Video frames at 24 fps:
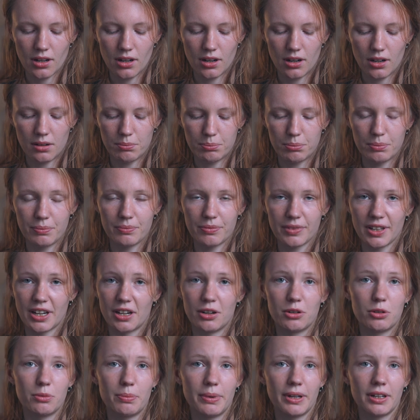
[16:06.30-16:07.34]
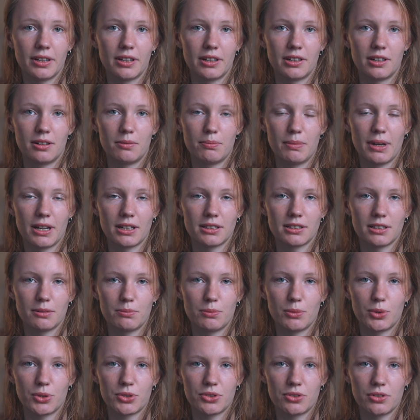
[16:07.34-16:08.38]
Hoping that it makes them
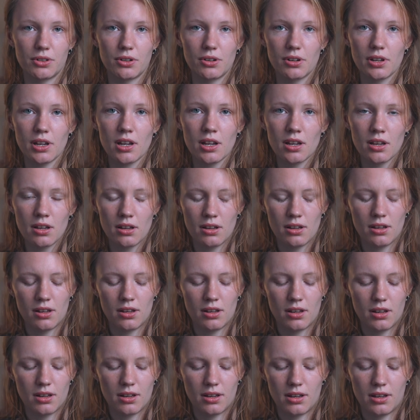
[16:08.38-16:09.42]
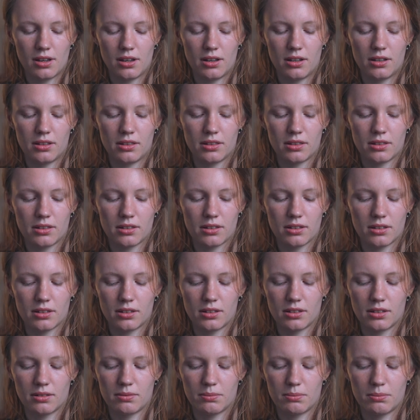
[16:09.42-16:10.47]
more sturdy and
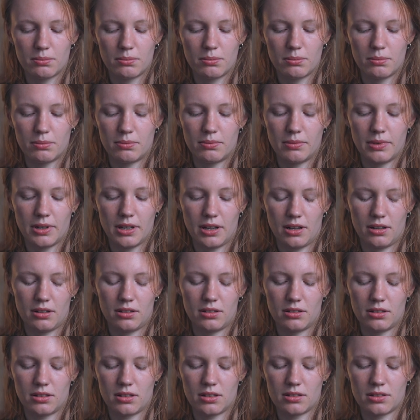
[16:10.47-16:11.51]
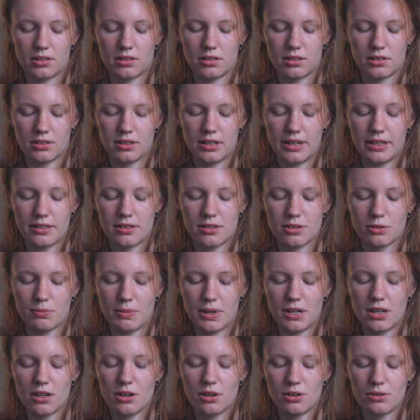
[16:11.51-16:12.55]
doesn't let so
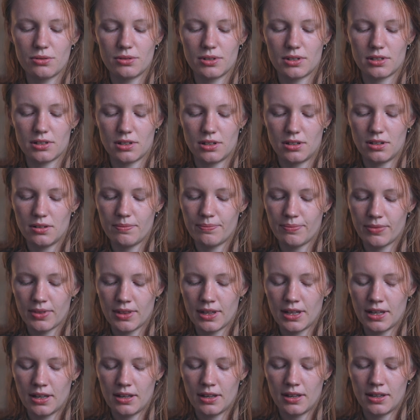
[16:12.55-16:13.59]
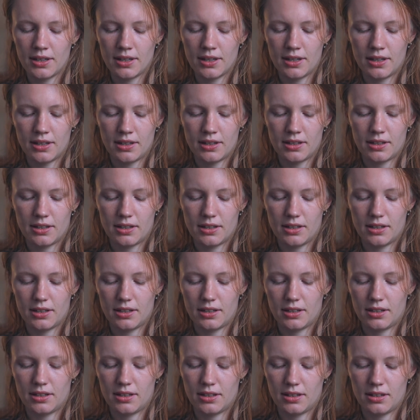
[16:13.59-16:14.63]
many holes in.
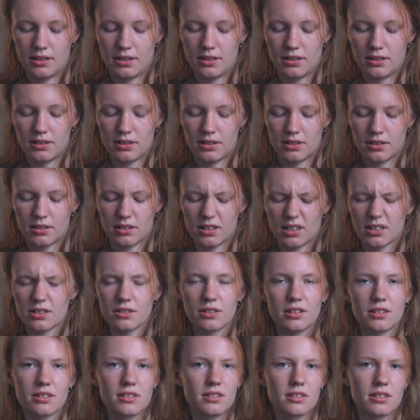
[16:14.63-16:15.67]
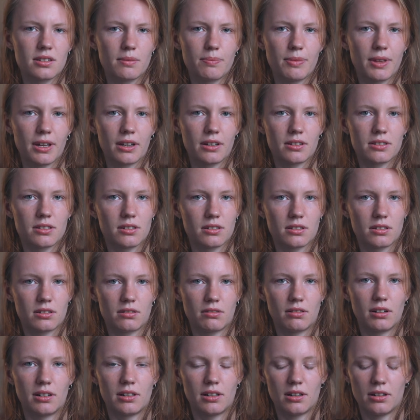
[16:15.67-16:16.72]
So this is something I just
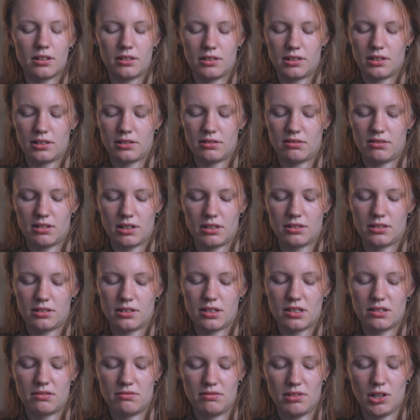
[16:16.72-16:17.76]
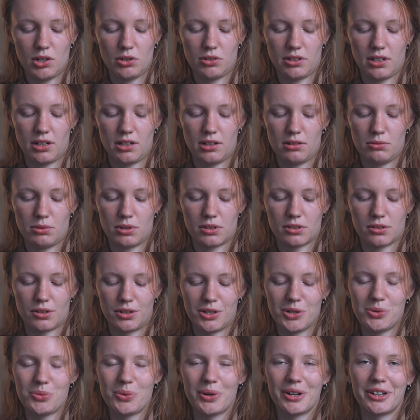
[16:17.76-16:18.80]
tried out. I didn't know that it was
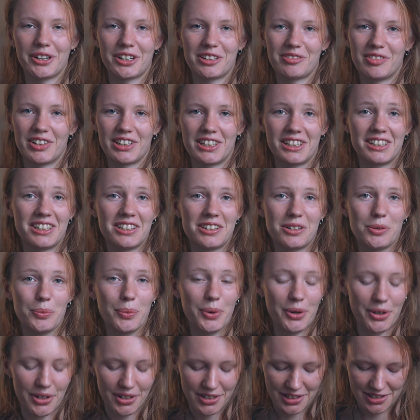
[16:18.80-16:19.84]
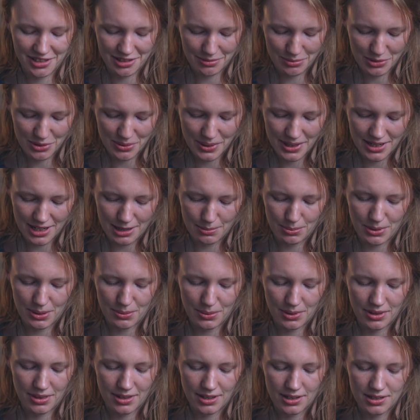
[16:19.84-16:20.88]
gonna work, but it did work, and I'm quite happy
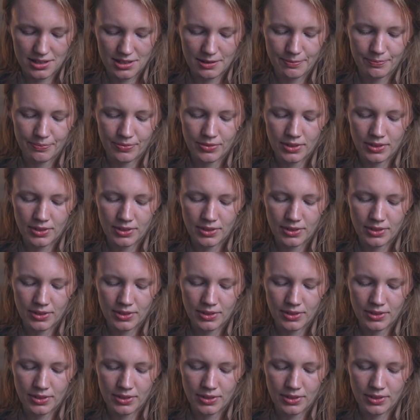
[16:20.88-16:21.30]
with it.